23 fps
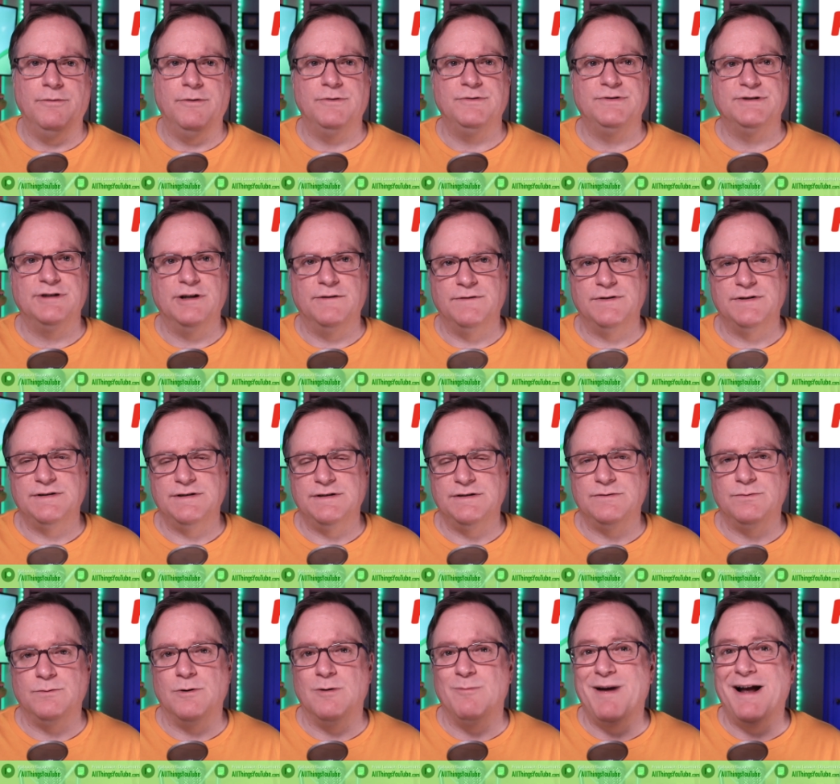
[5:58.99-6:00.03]
those
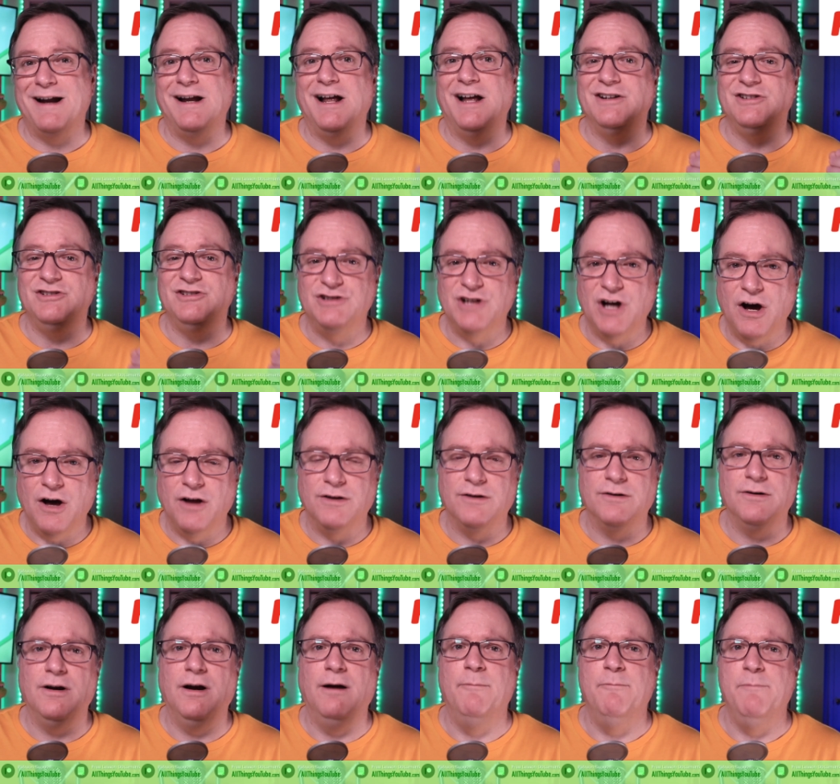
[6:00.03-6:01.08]
services were about a
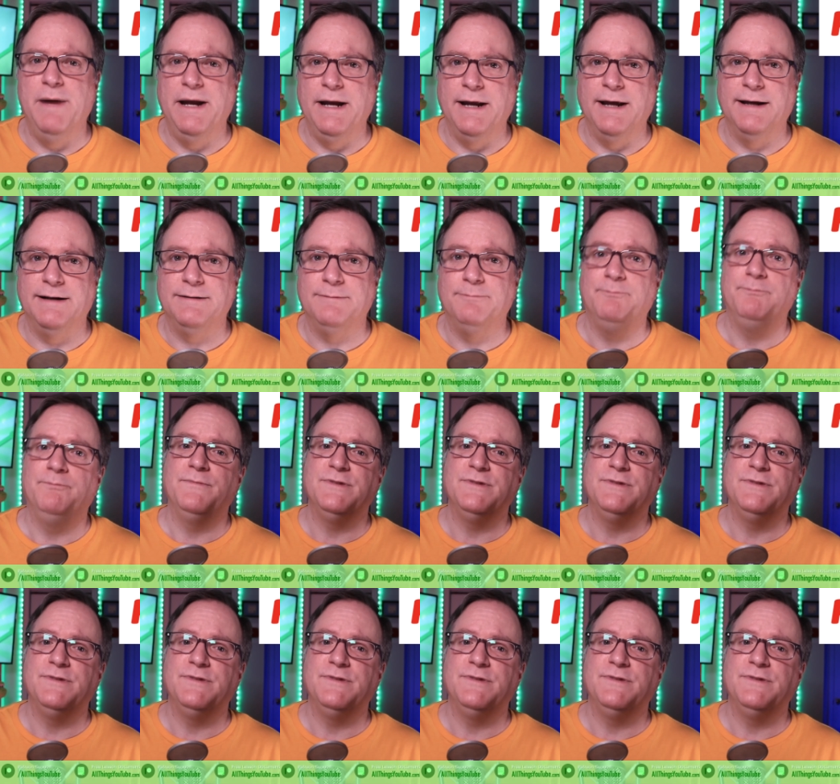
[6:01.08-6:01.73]
dollar a minute.